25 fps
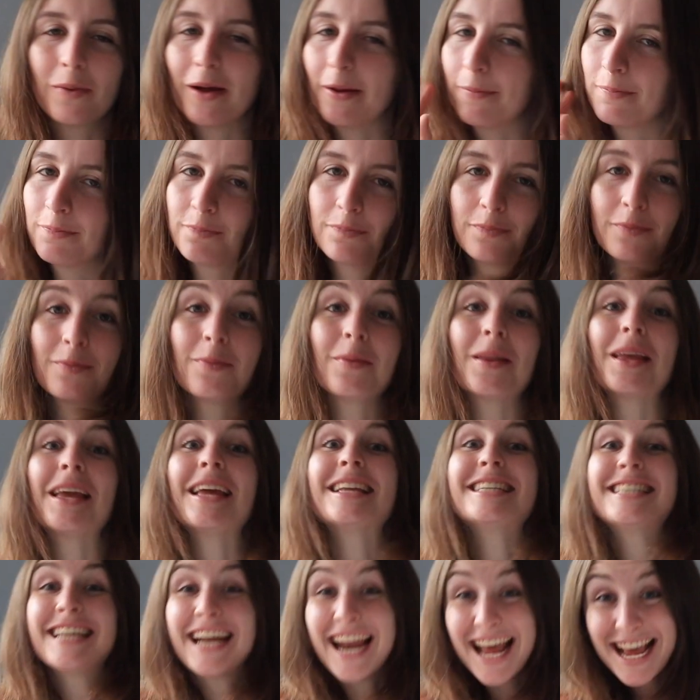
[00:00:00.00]
But
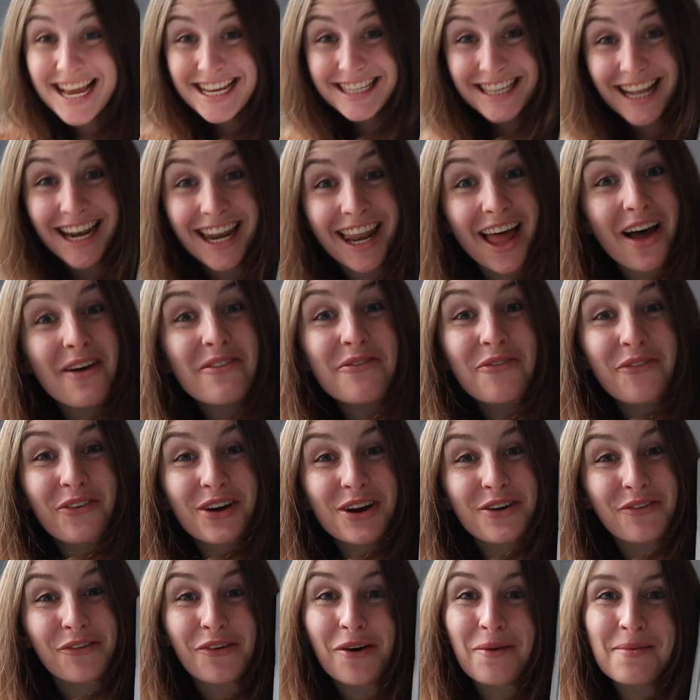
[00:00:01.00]
today is a love
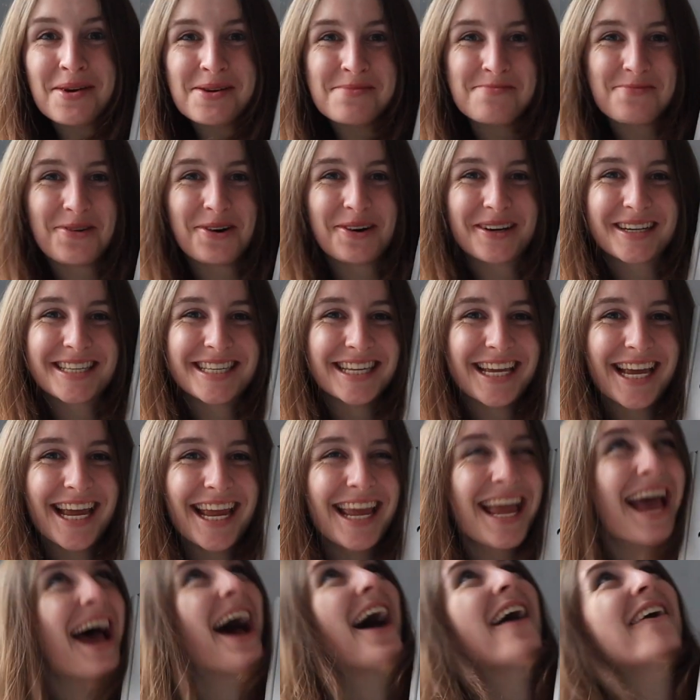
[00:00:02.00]
free from
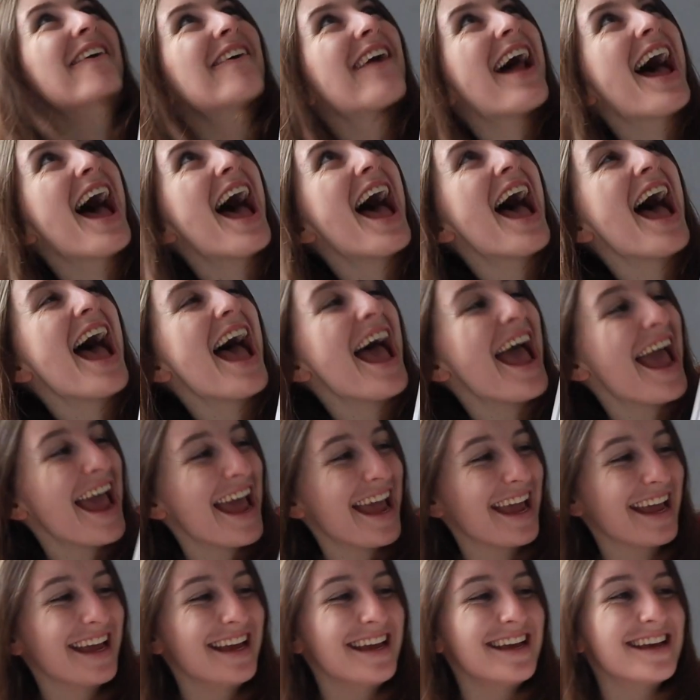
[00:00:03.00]
unboxing.
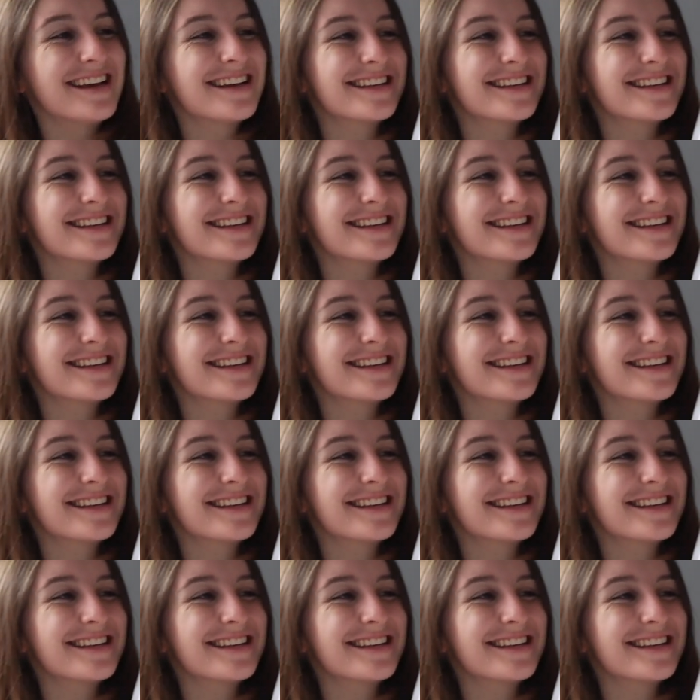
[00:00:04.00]
Hooray!